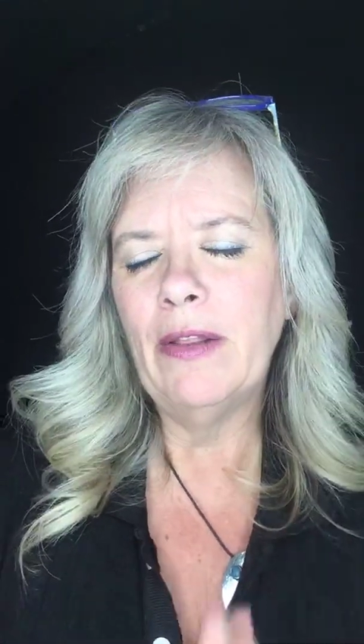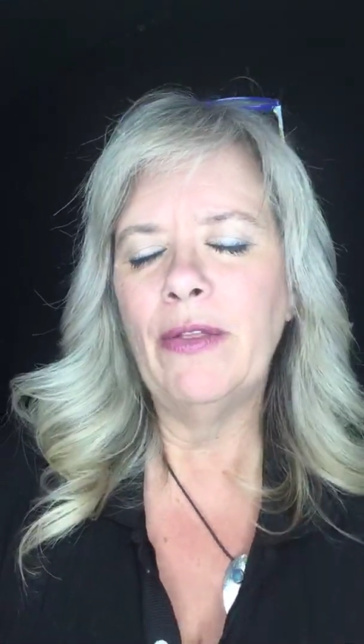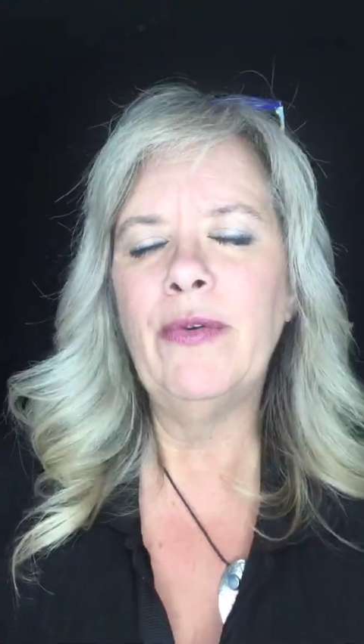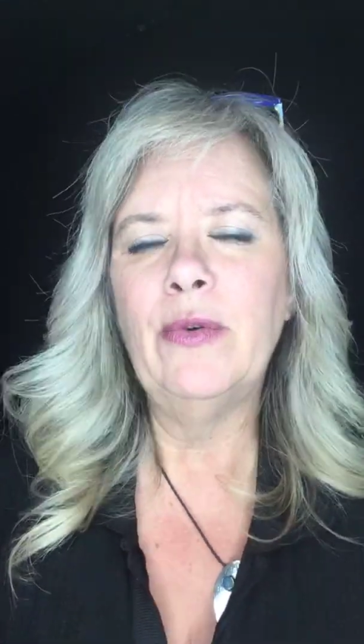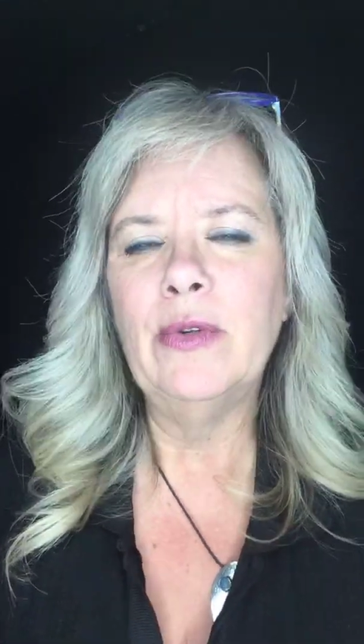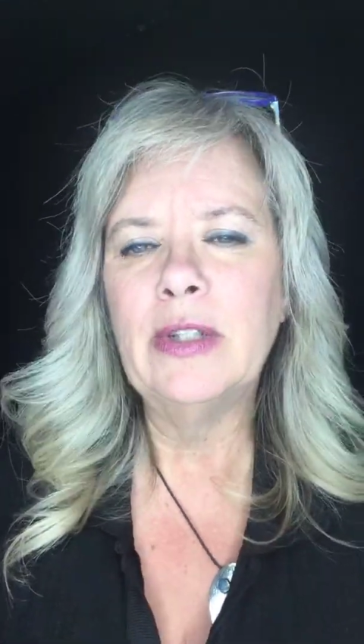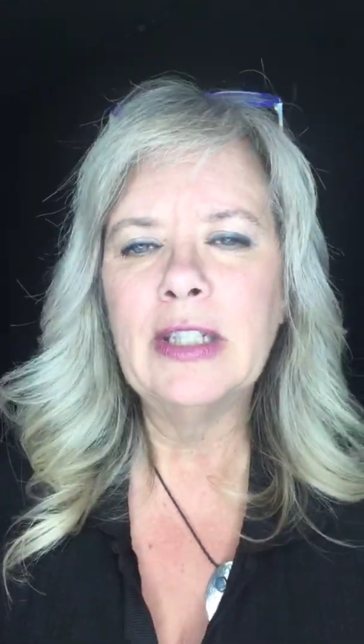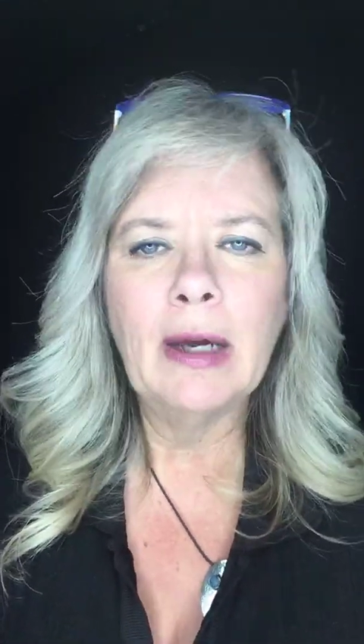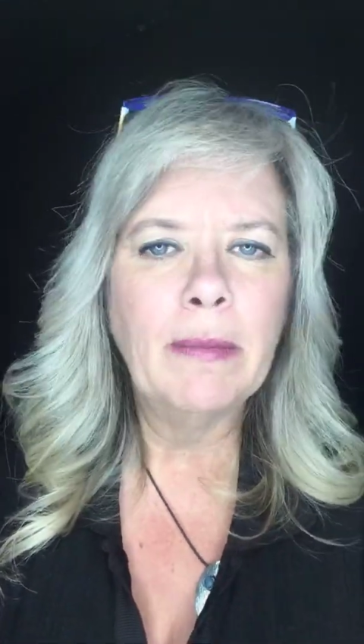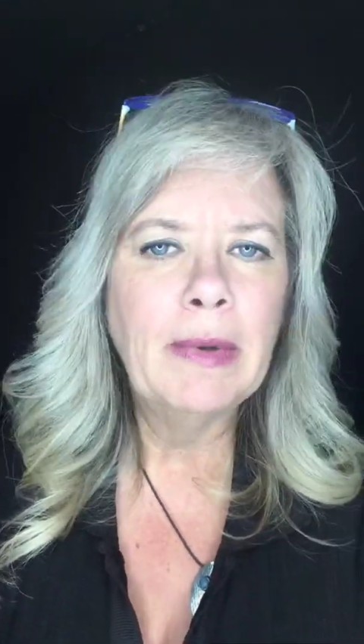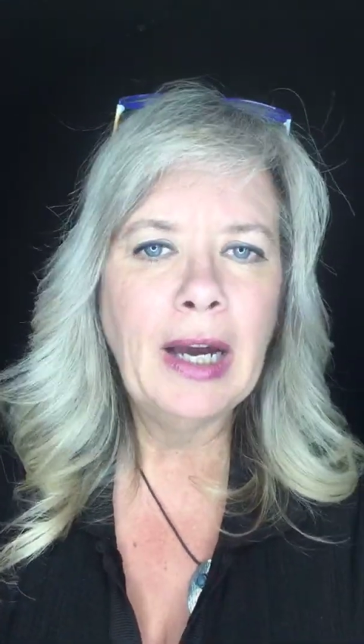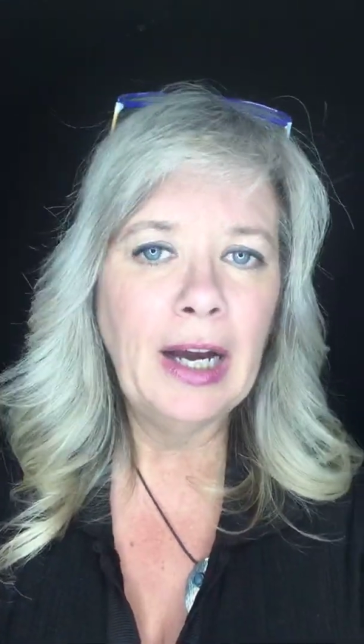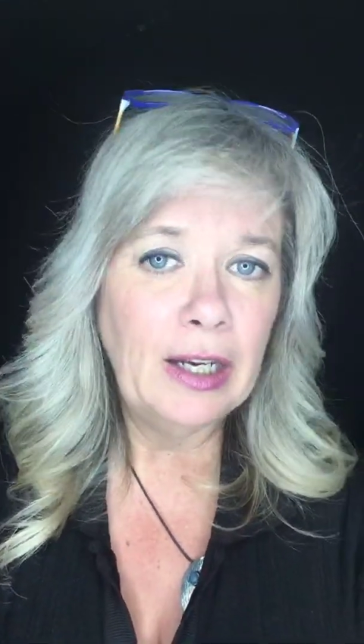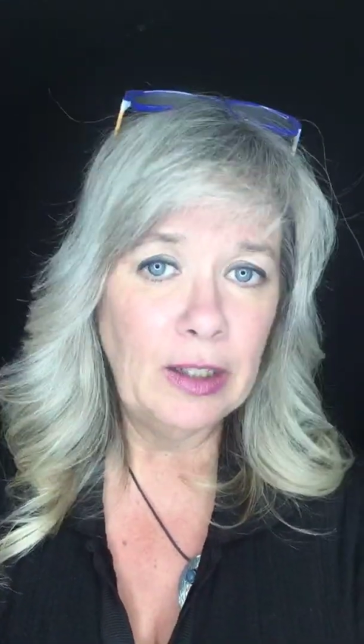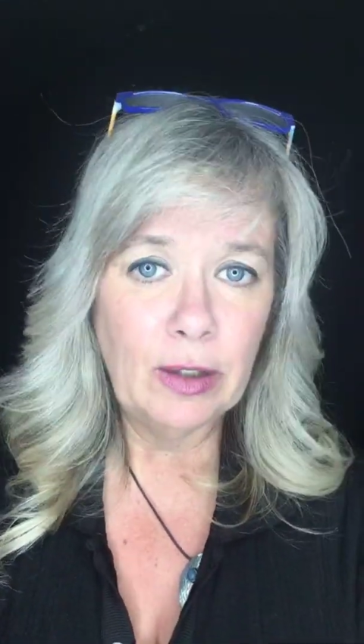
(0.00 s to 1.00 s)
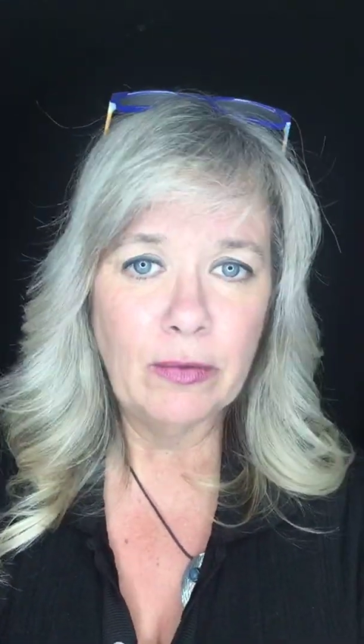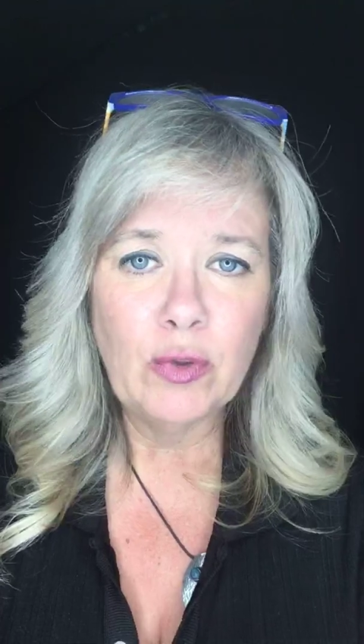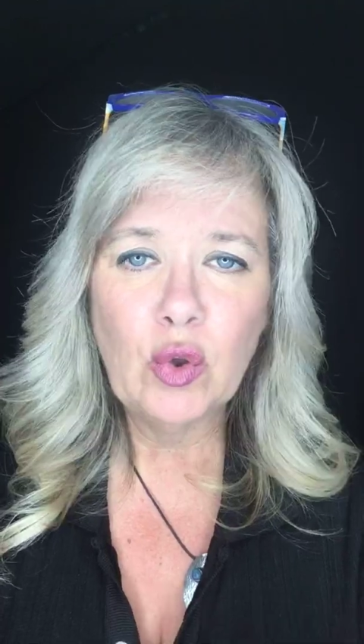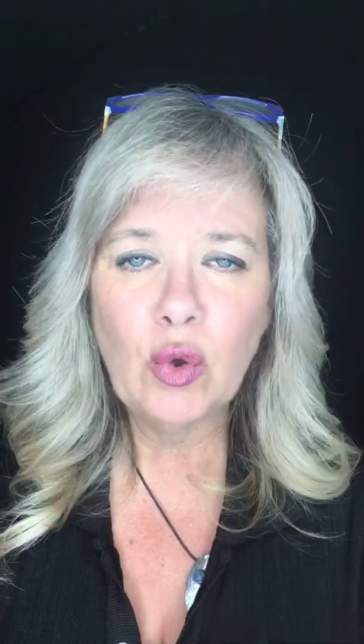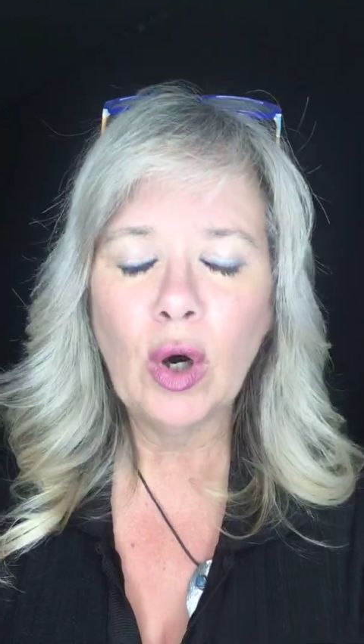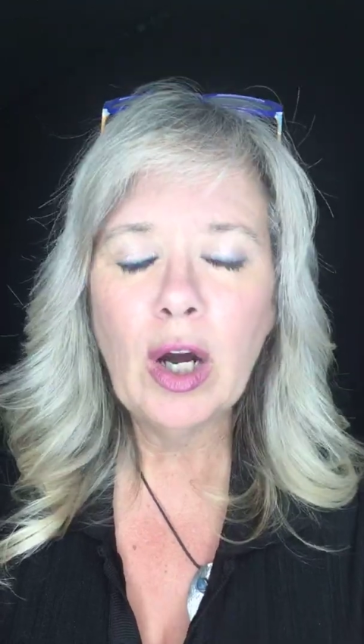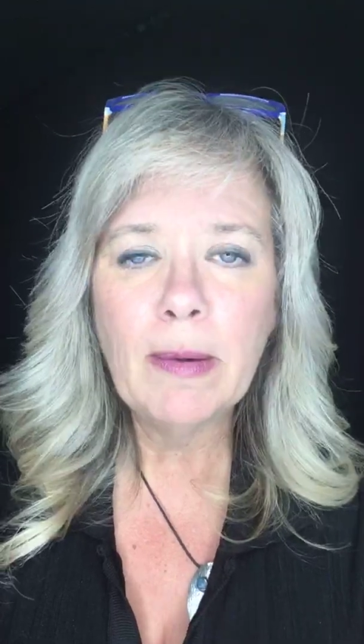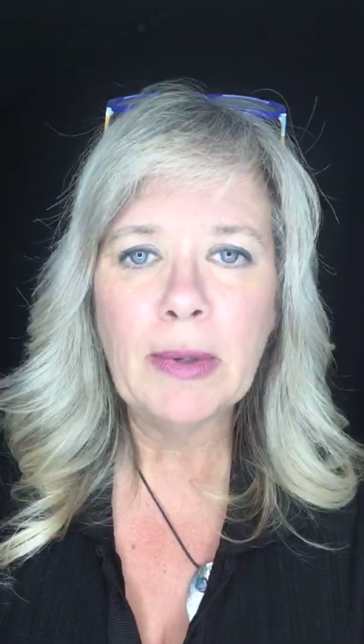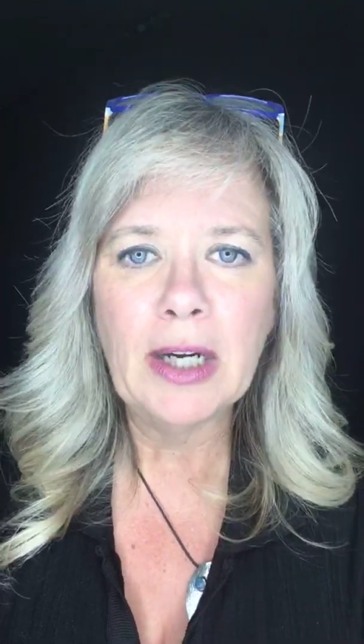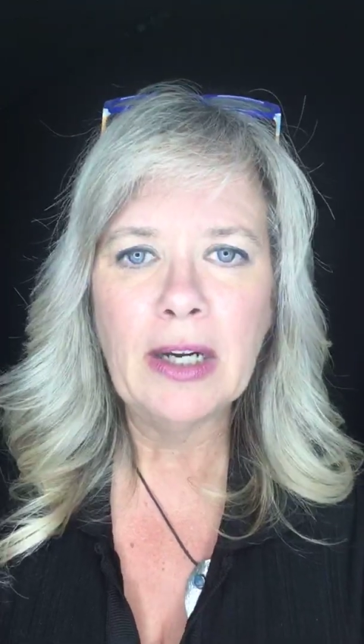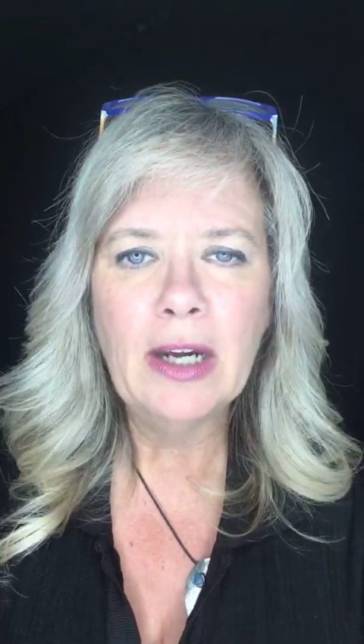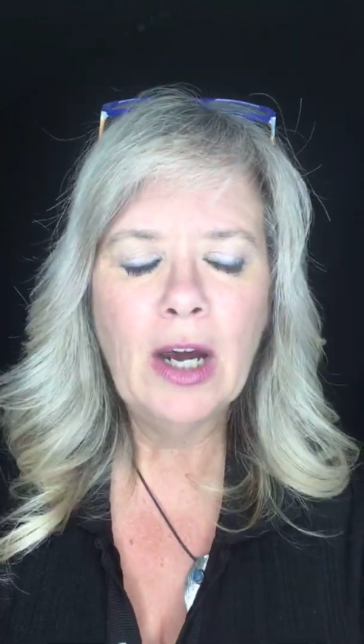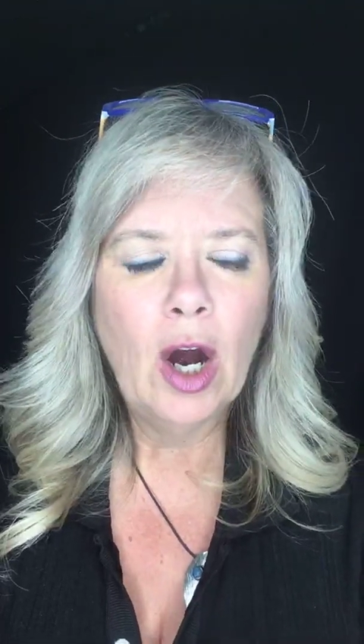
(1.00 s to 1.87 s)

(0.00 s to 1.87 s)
through some kind of trauma